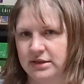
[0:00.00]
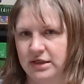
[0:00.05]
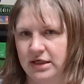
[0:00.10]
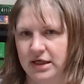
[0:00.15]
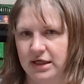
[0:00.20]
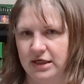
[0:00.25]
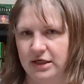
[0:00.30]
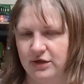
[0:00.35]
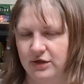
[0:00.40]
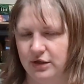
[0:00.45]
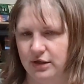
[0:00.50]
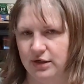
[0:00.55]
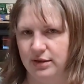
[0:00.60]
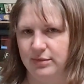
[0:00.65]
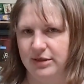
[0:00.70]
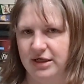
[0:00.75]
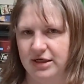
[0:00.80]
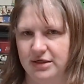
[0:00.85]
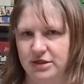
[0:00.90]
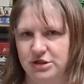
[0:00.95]
I know they're gonna
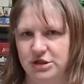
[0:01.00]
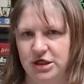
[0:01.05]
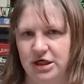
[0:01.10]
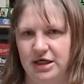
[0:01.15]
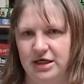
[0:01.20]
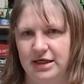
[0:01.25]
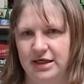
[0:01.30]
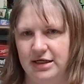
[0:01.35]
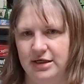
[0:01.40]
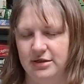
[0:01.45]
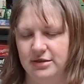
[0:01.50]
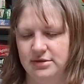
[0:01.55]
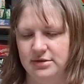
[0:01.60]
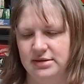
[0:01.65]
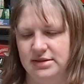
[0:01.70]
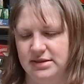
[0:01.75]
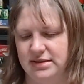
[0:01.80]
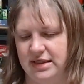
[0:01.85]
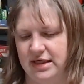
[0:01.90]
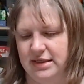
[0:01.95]
be out of the shot now.
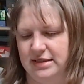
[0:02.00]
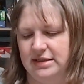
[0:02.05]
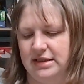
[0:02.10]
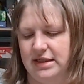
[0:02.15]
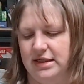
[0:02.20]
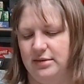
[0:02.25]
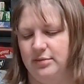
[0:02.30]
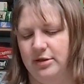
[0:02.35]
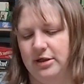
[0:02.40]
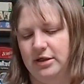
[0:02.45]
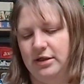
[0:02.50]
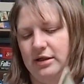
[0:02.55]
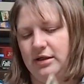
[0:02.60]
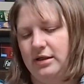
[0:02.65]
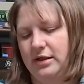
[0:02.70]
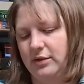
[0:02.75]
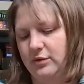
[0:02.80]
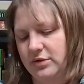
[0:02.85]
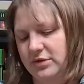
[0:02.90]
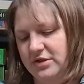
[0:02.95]
Sad day, but I
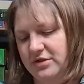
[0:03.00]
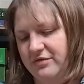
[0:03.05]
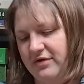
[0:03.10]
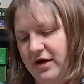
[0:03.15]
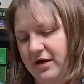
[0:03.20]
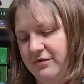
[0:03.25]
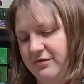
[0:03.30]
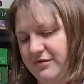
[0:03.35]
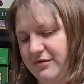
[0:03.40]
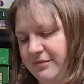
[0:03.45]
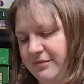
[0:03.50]
think we'll survive.